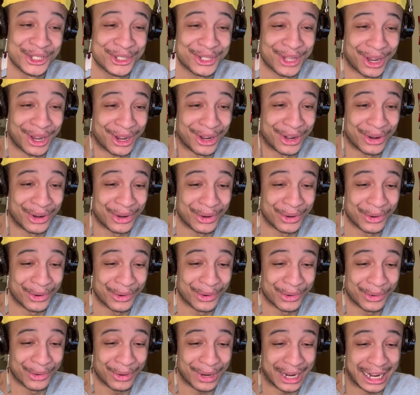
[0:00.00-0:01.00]

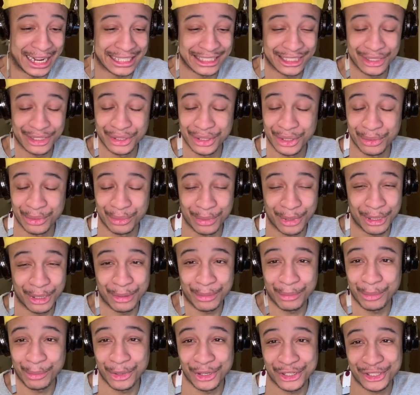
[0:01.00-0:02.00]
So, I don't know
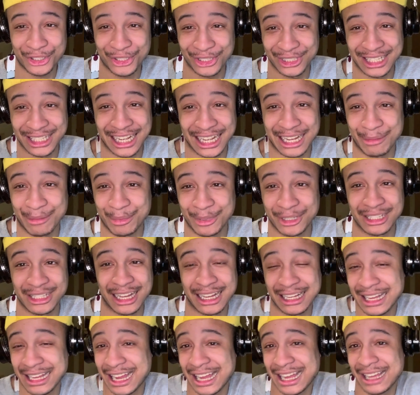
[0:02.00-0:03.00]
what's going to happen.
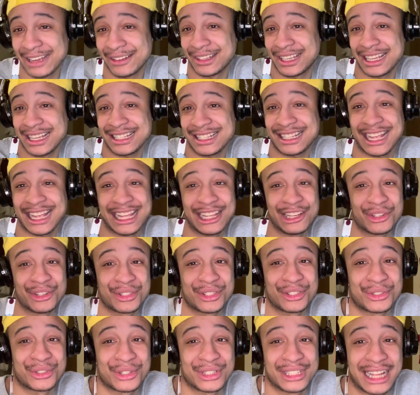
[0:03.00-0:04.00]
I guess
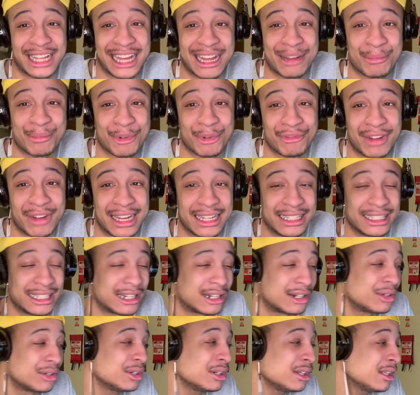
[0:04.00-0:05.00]
chaos is going to happen right
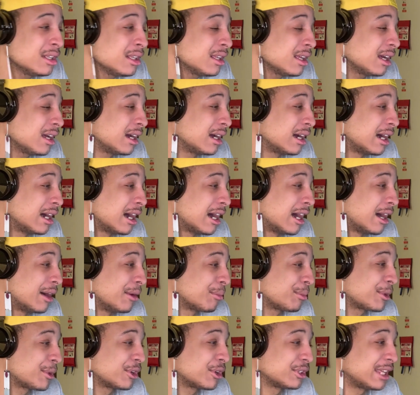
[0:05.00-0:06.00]
now. We
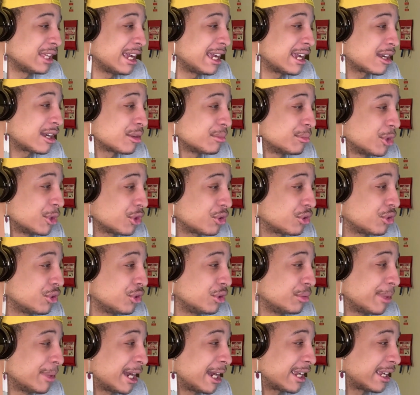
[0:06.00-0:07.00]
got the Ekamo
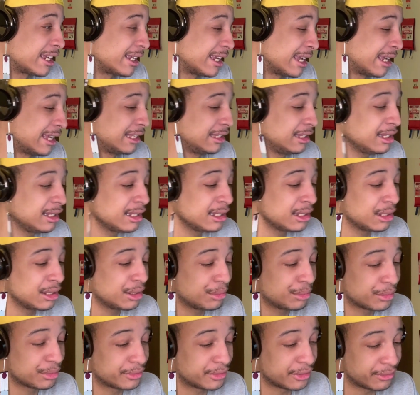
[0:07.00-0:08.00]
crew back again
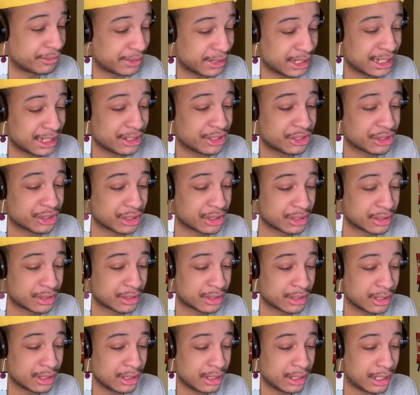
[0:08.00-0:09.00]
with the
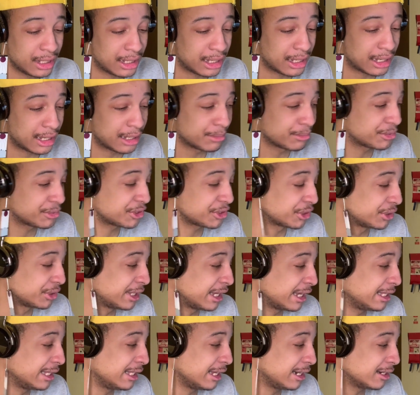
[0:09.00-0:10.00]
reactions. So,
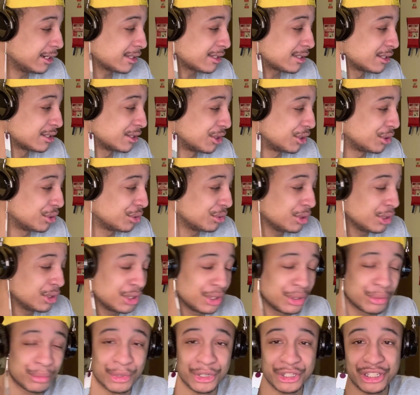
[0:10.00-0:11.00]
yeah, let us know
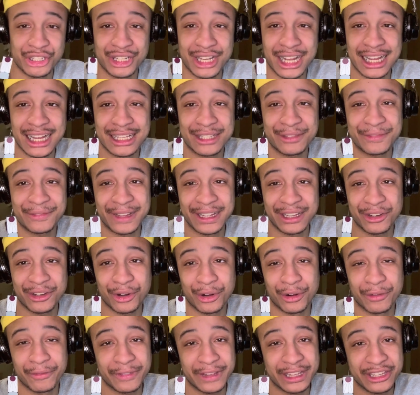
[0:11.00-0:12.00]
what you guys
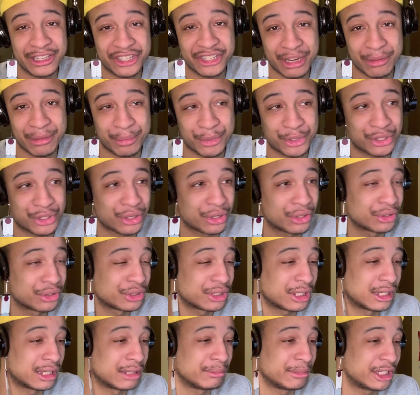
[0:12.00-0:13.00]
think of each
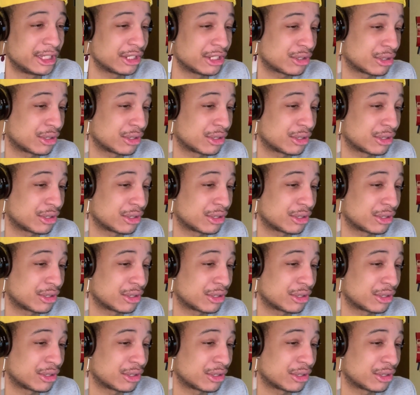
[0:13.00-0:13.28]
episode in